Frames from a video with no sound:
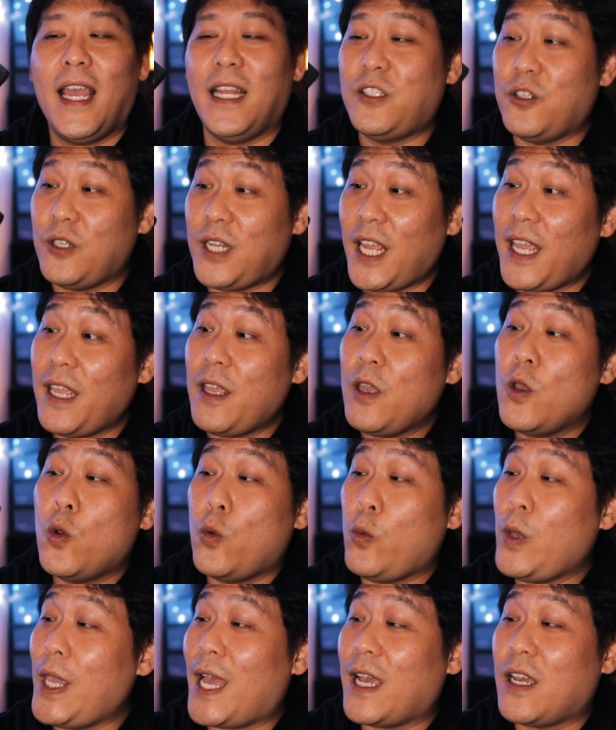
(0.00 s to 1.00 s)
and today
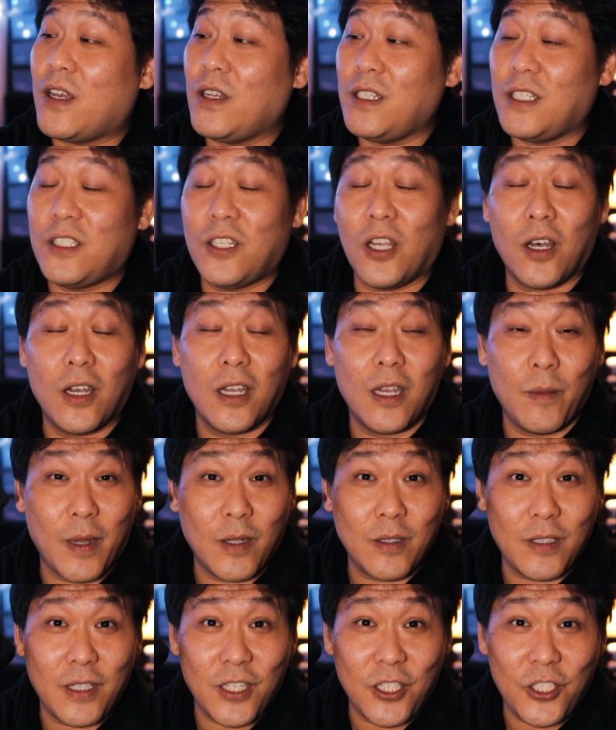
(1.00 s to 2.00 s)
we are gonna talk
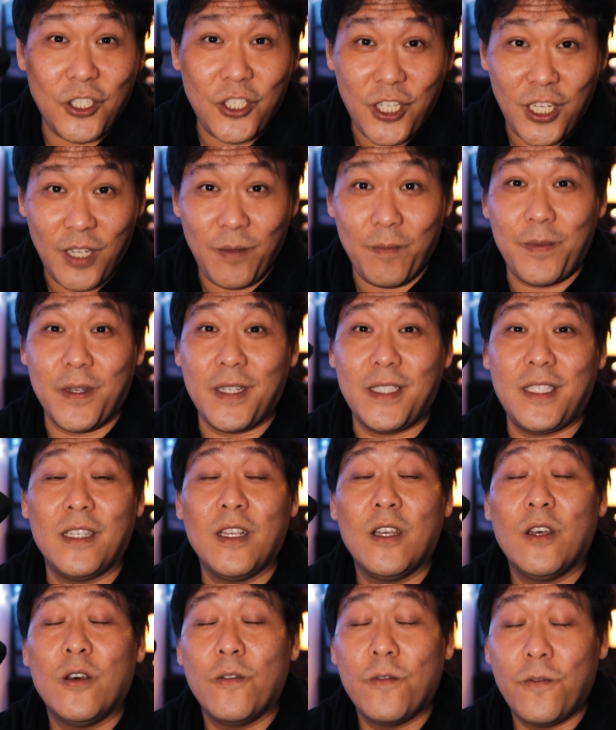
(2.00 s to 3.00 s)
about the cheapest
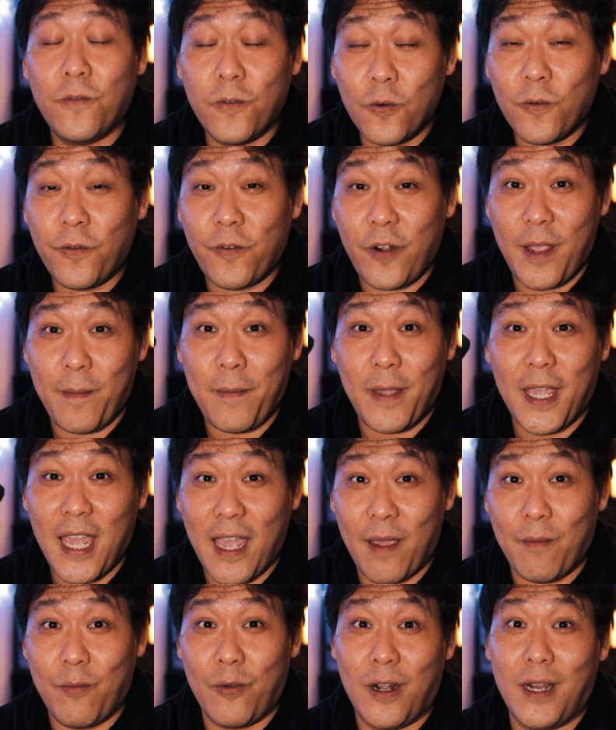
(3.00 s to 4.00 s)
full-frame
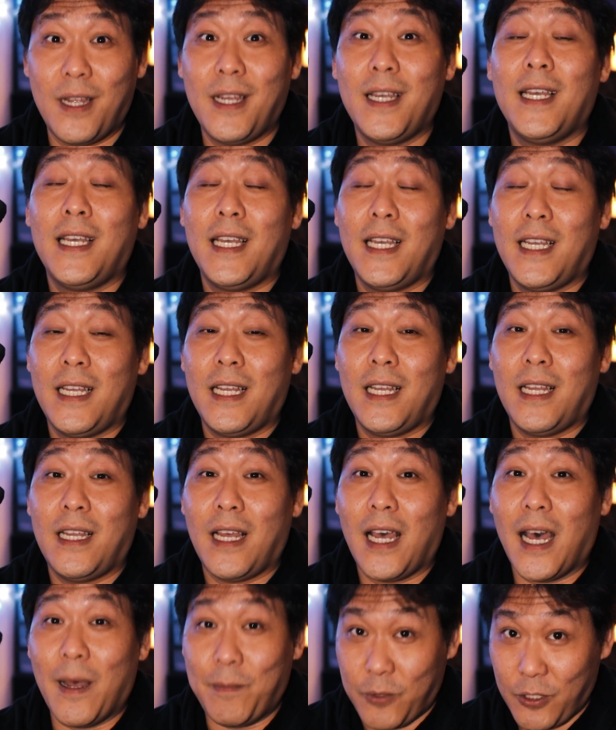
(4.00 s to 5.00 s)
camera
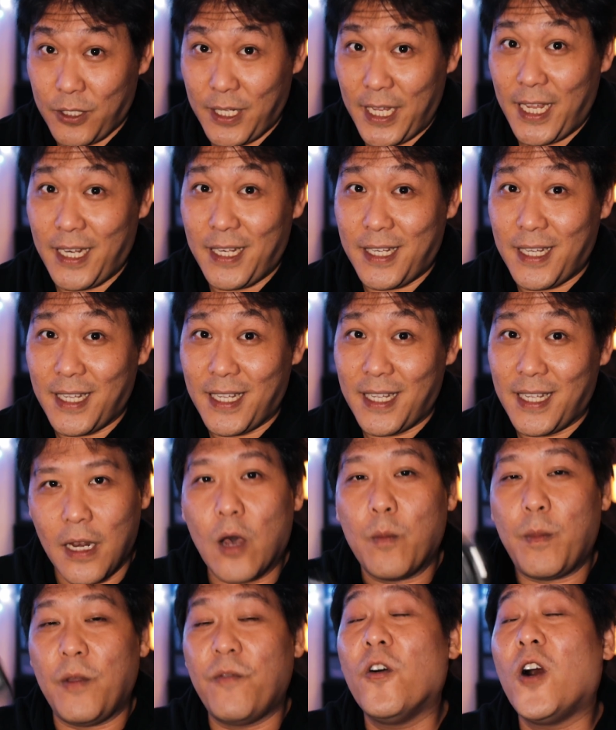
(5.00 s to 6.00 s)
up to date.
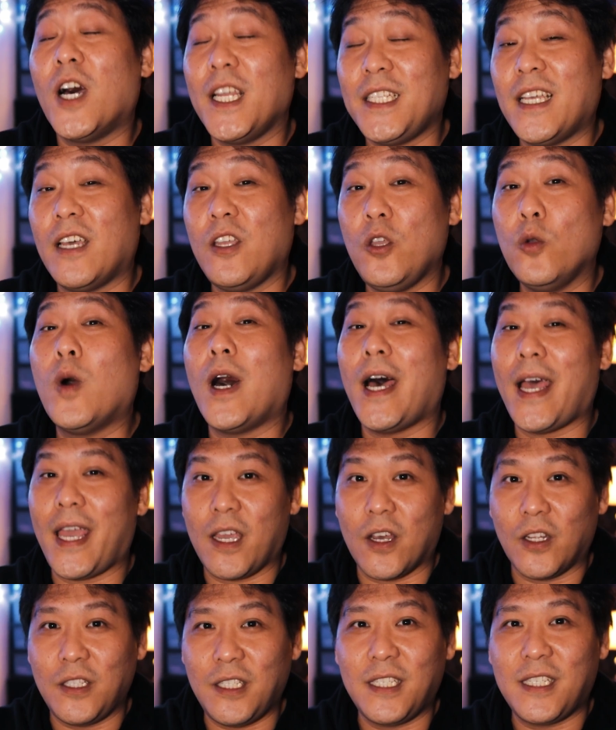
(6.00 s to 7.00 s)
Now, before I tell you why I
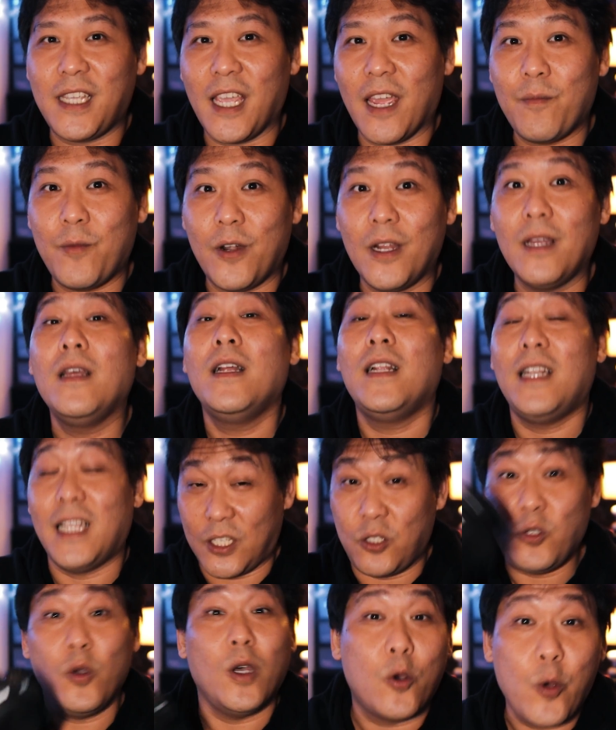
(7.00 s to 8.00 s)
got this camera,
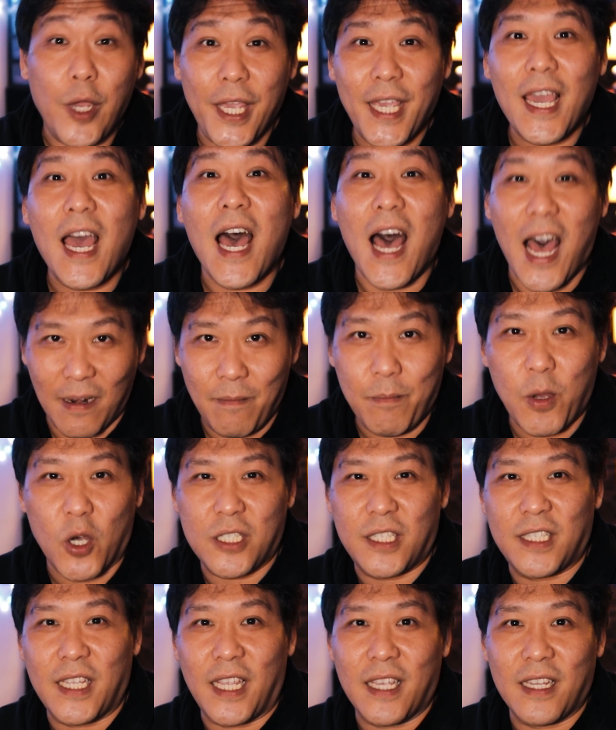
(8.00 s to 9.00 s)
let's do a quick
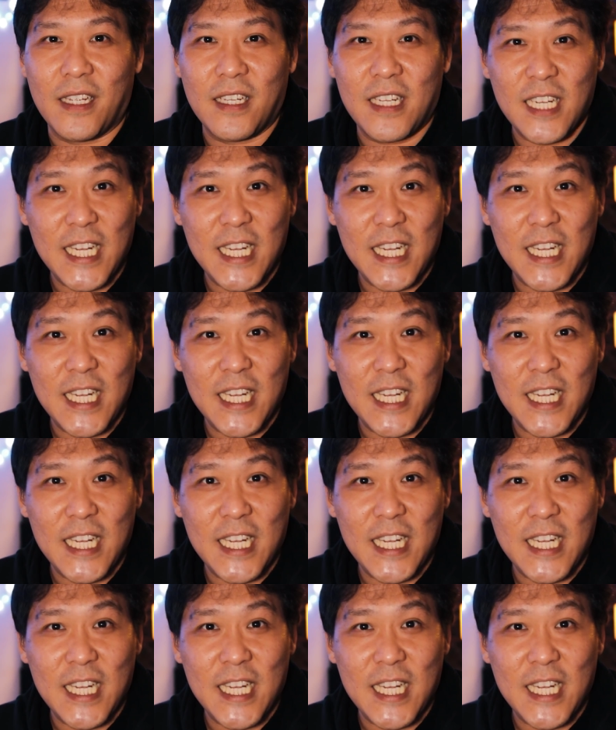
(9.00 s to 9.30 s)
unboxing.